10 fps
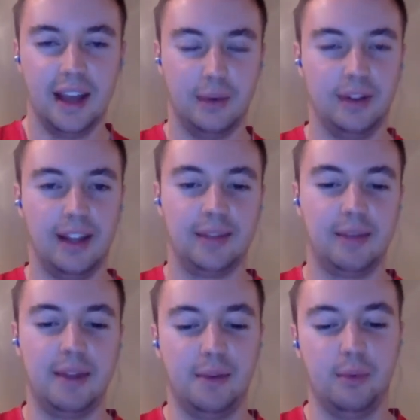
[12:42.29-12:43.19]
I would like
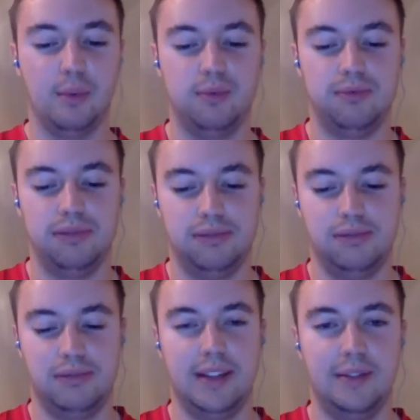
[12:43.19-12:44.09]
maybe
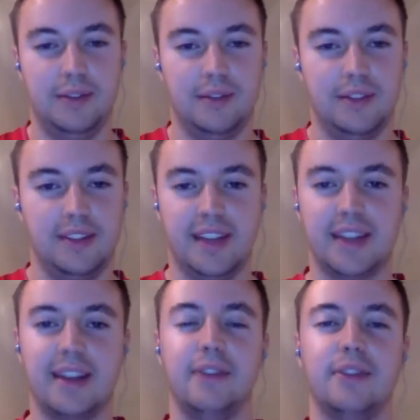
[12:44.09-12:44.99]
either the
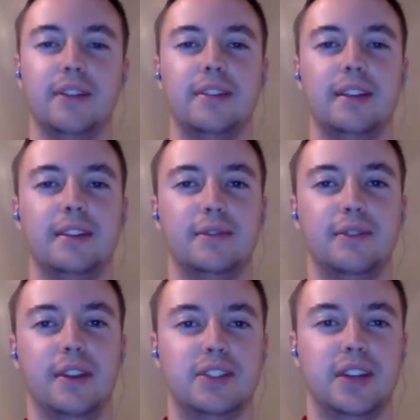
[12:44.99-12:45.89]
second half of this season
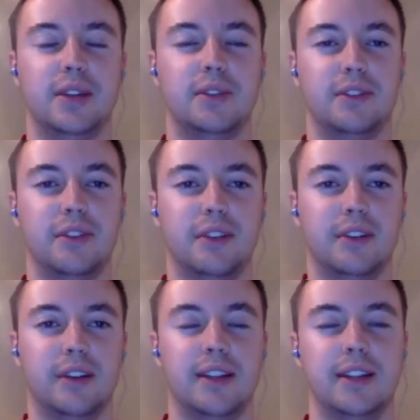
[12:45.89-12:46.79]
finish out
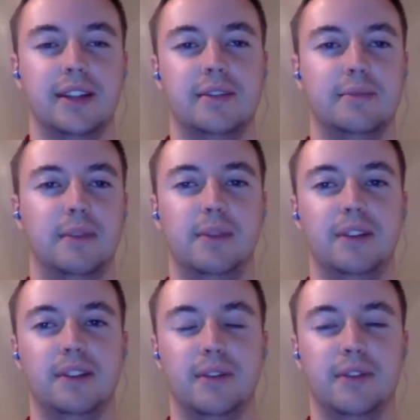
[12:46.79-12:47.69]
strong, and then maybe
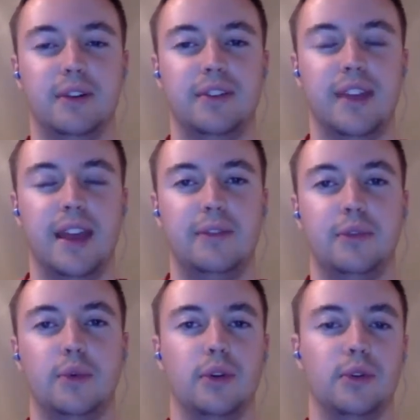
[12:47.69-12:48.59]
into the first
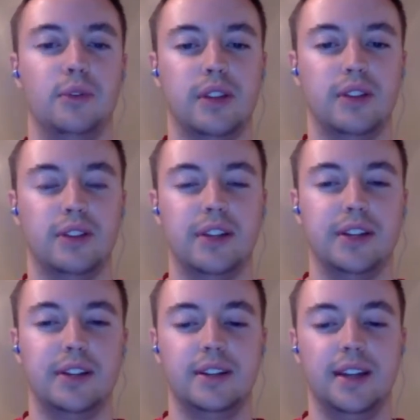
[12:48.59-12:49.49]
half or a whole nother
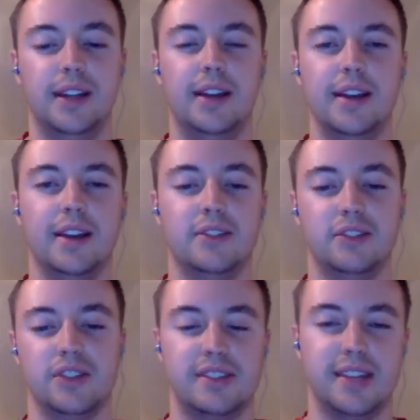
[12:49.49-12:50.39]
year at Ajax
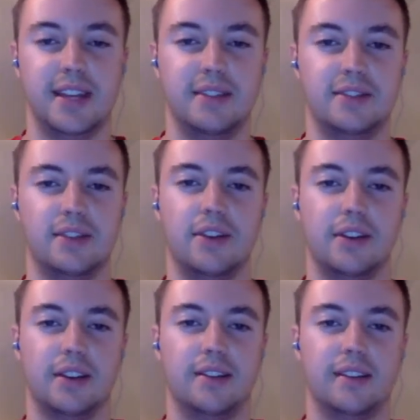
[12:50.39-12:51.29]
and just stay the
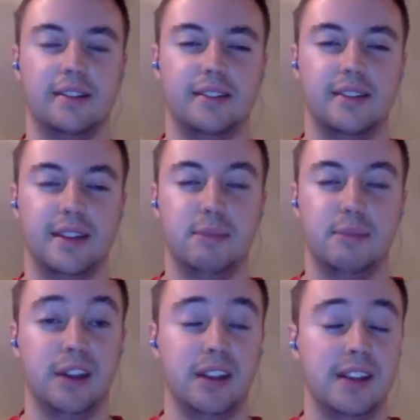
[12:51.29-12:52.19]
starter consistency, but